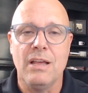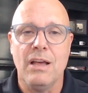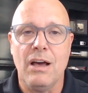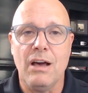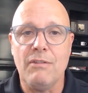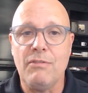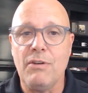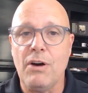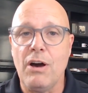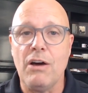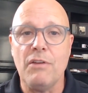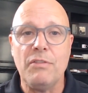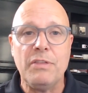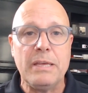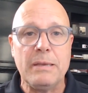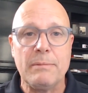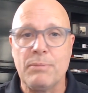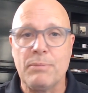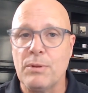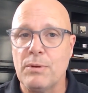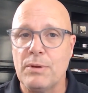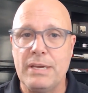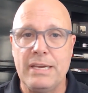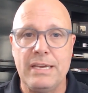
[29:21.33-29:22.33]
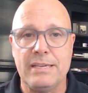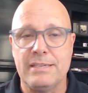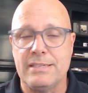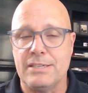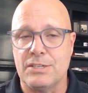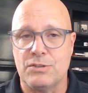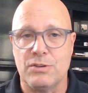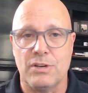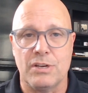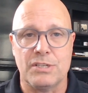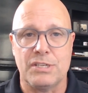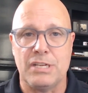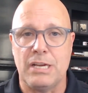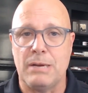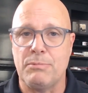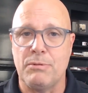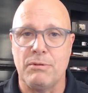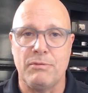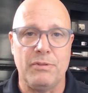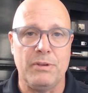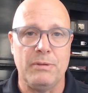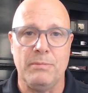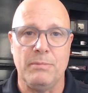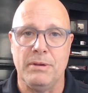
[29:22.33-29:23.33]
of all the employees at Truckstop
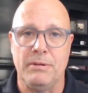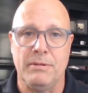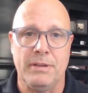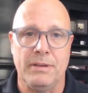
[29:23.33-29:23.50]
are female